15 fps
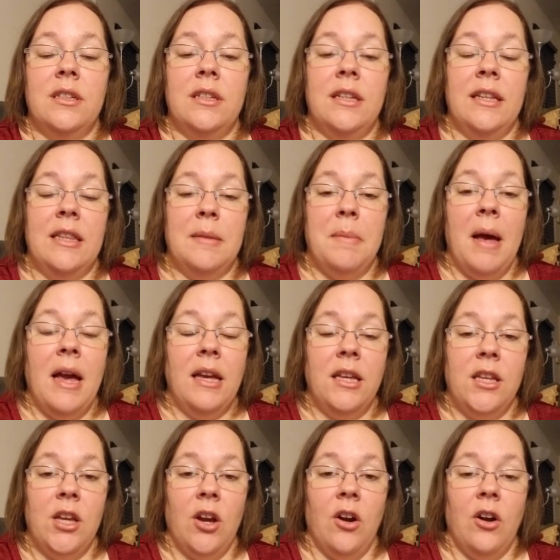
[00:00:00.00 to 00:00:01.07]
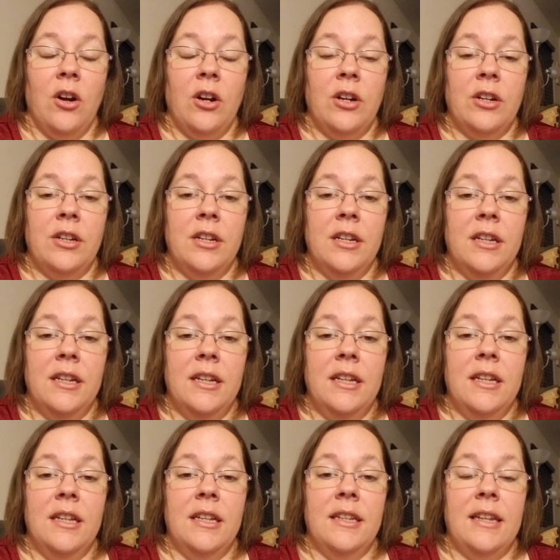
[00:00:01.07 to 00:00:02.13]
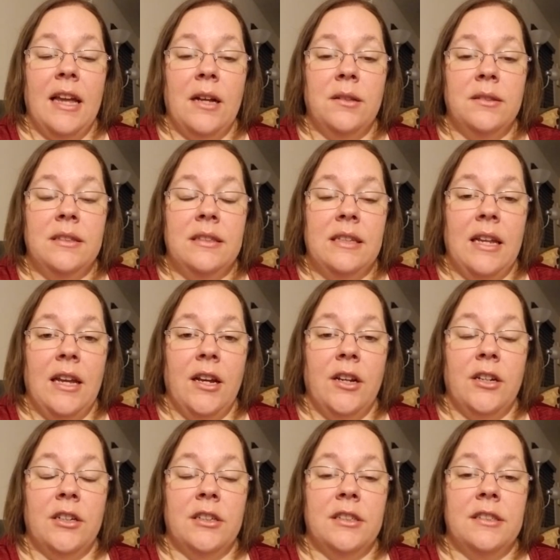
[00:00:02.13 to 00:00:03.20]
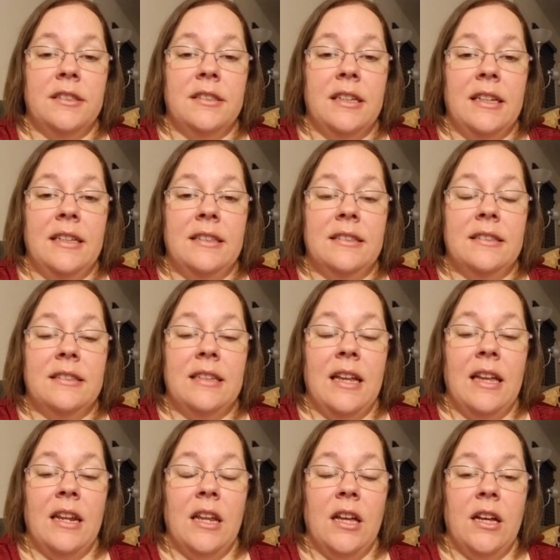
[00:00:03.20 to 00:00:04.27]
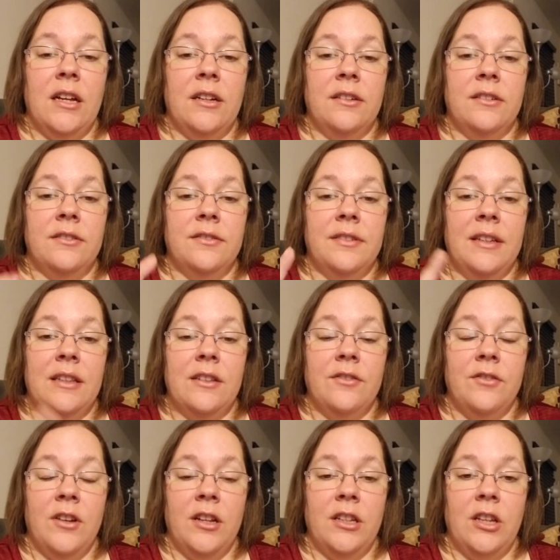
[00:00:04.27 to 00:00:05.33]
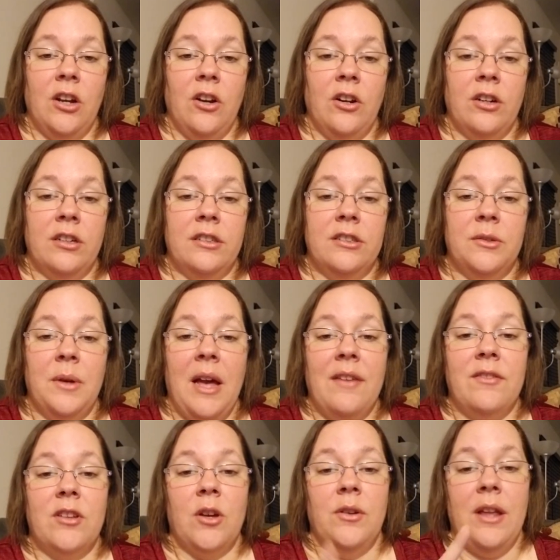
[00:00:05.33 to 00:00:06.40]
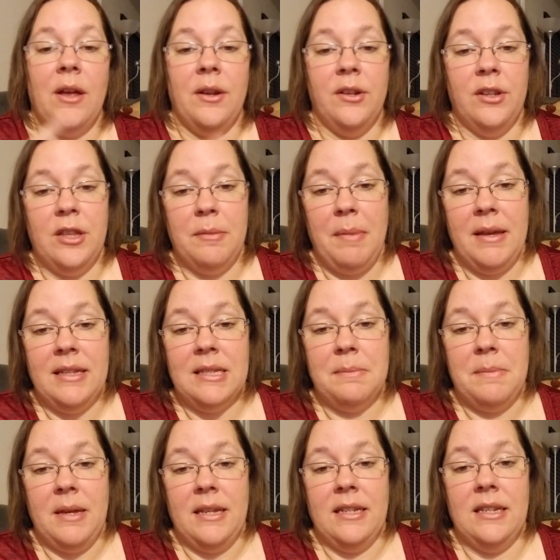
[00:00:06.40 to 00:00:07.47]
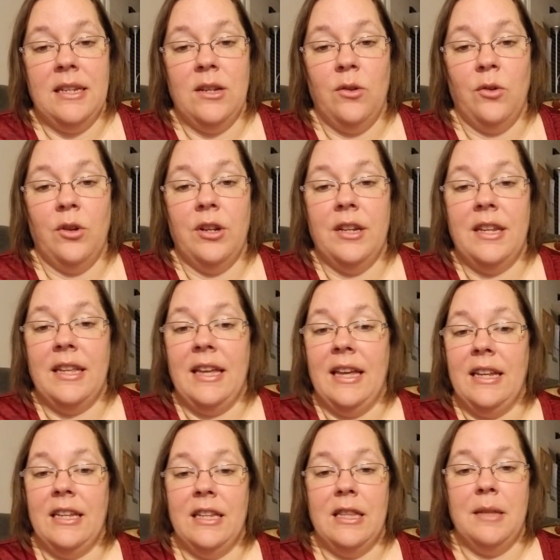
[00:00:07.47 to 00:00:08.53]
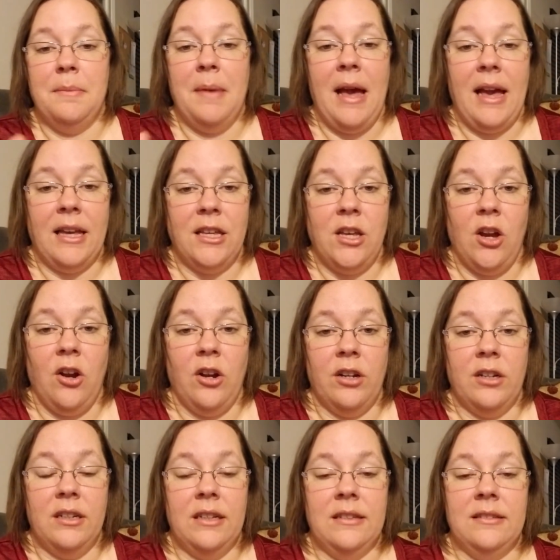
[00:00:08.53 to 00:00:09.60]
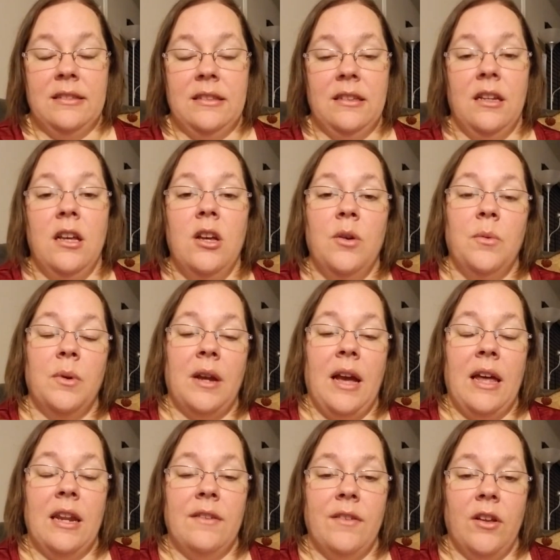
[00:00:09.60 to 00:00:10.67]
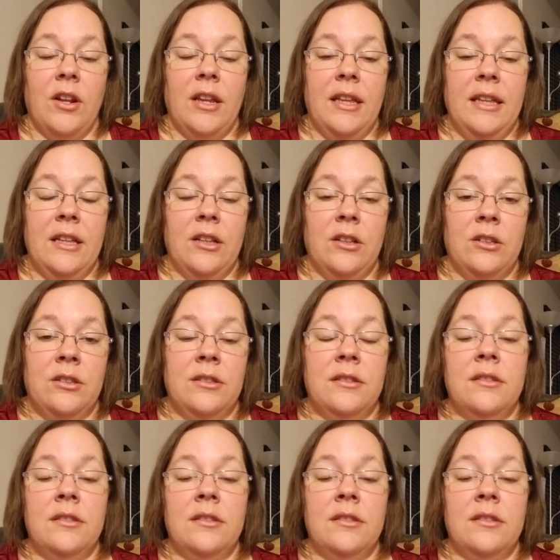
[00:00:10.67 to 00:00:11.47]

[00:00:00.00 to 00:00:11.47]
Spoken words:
in the backyard downstairs instead of in the front yard. So I have to go down into the basement in order to get to the backyard because we're kind of on a hill.